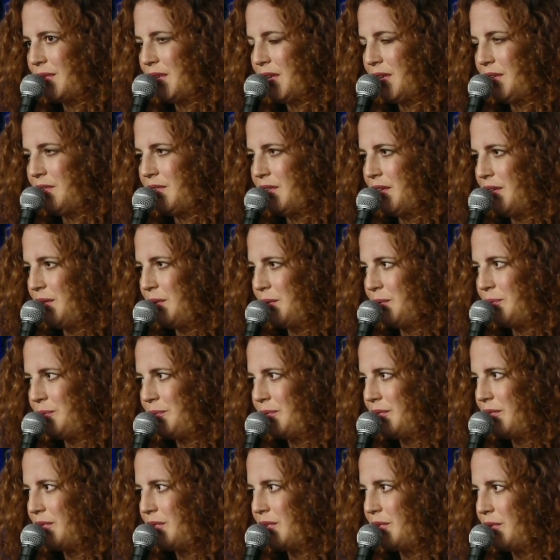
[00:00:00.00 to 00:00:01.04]
I do,
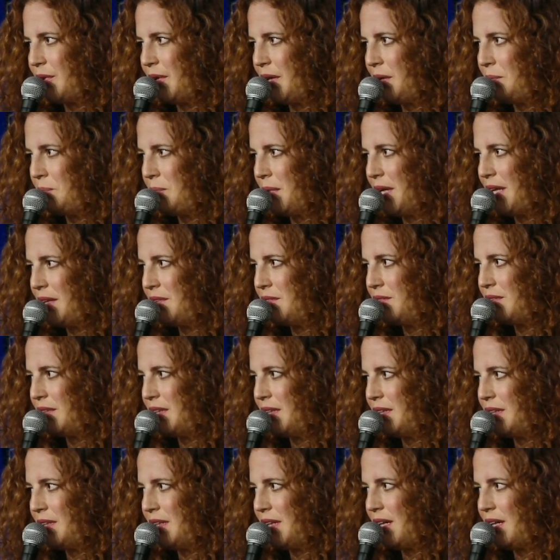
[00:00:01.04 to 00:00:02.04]
it's great medicine.